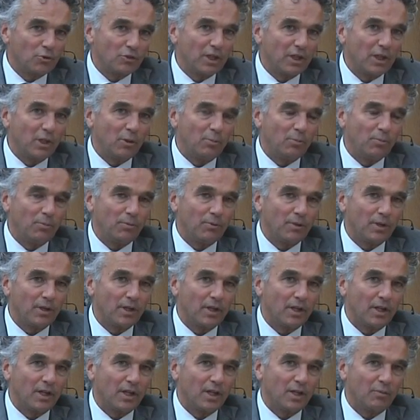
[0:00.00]
could help
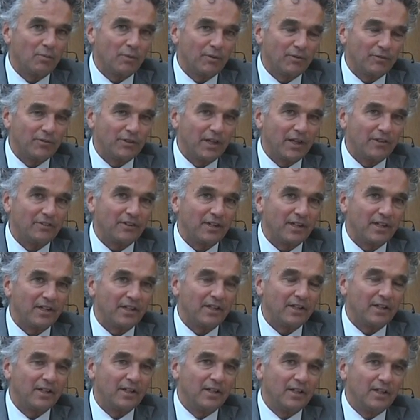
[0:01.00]
uh, with that.
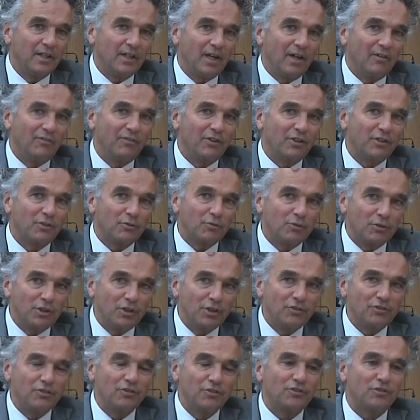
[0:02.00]
And I think the
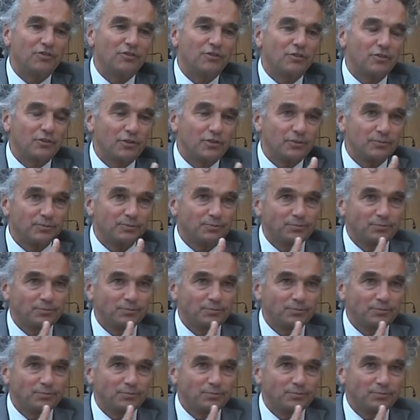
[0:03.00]
reasons